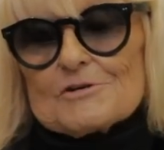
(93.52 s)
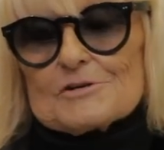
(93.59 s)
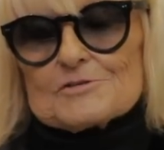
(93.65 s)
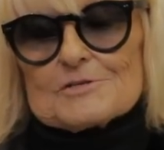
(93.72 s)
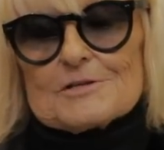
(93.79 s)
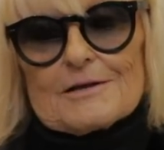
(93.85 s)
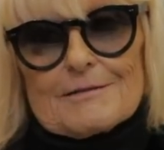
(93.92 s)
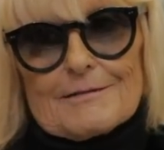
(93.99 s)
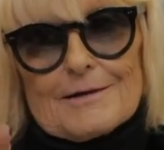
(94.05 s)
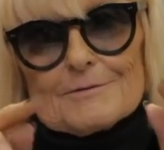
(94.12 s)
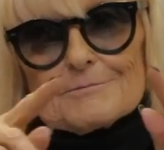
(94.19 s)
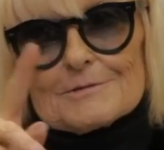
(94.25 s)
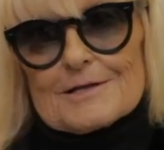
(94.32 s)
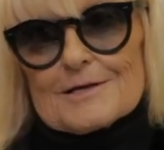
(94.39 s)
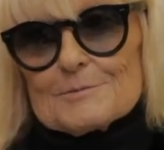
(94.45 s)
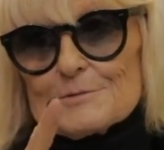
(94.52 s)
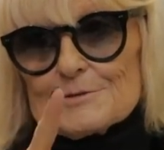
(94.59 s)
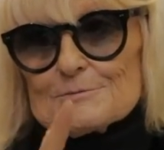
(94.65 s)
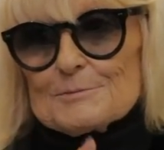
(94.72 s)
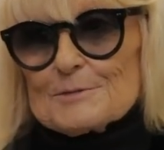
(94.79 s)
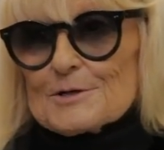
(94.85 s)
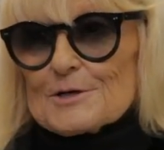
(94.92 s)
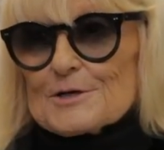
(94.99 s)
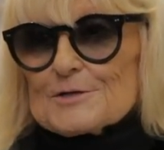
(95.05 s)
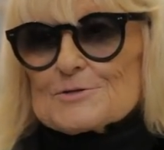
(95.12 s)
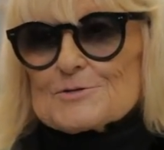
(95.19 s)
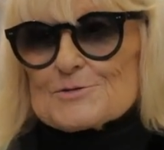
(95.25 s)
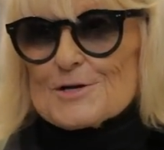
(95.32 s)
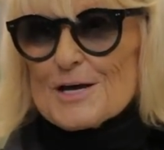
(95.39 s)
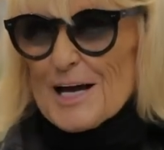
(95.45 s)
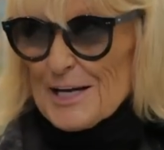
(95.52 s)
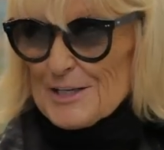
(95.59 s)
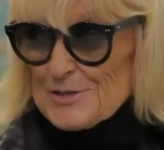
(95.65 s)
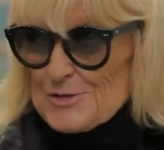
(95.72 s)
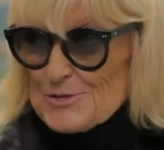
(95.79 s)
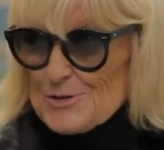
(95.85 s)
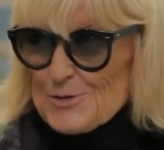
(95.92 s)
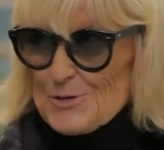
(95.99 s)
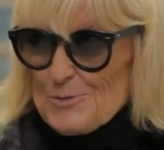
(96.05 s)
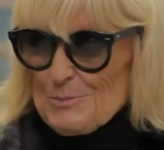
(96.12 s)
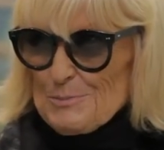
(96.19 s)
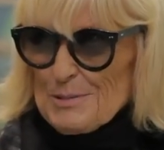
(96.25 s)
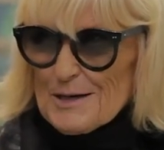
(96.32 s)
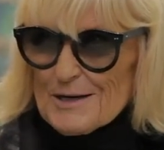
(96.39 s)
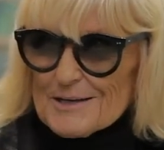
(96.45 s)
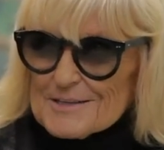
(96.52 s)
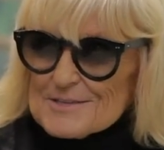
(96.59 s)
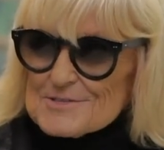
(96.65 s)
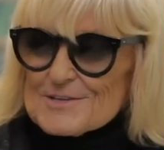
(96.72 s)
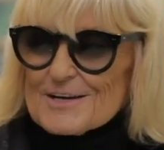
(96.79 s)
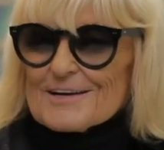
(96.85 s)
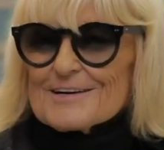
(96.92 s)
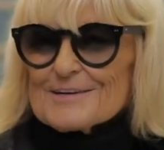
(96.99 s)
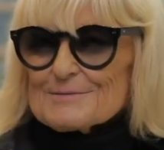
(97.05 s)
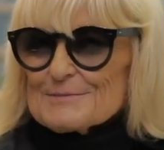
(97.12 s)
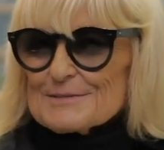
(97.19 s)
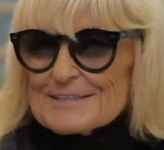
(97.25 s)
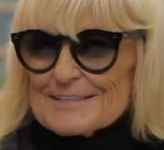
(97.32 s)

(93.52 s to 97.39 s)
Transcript: dress like that with a couple of pockets. And she said, "You passed? I can't